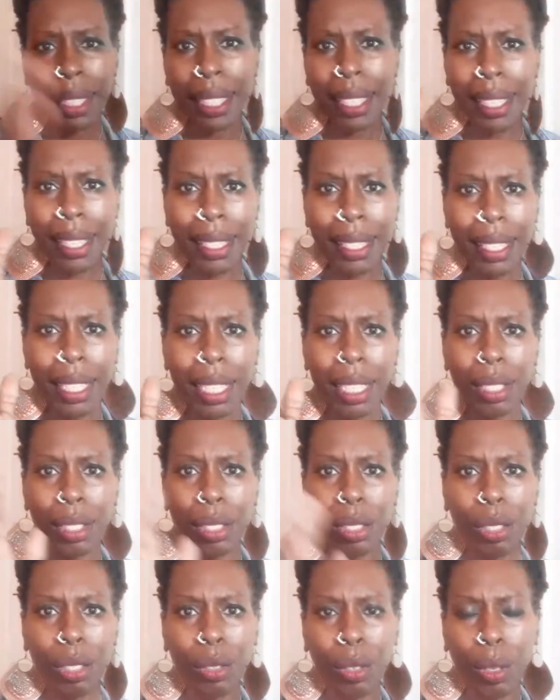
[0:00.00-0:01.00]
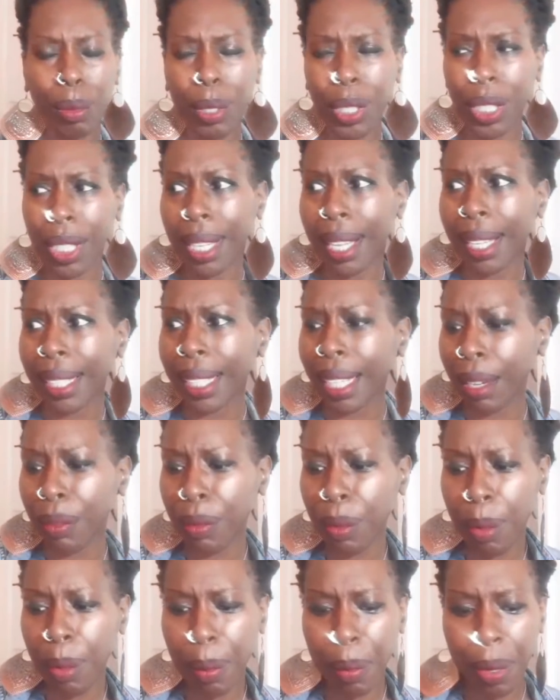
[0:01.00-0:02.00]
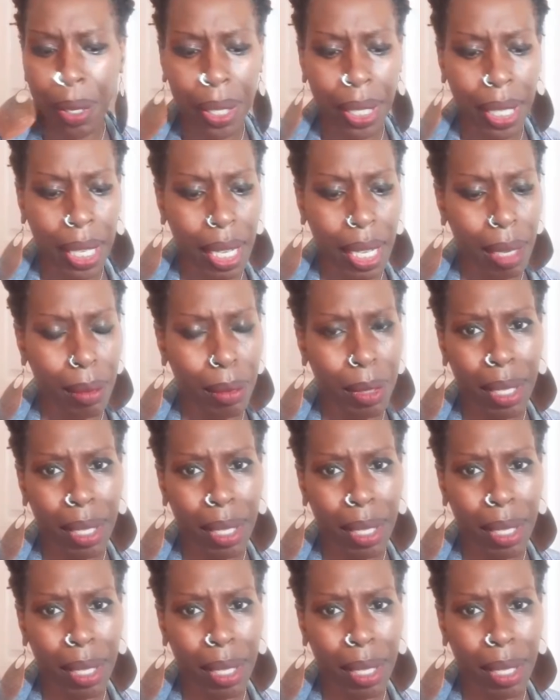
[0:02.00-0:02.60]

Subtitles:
It's in the description. I can't remember her name.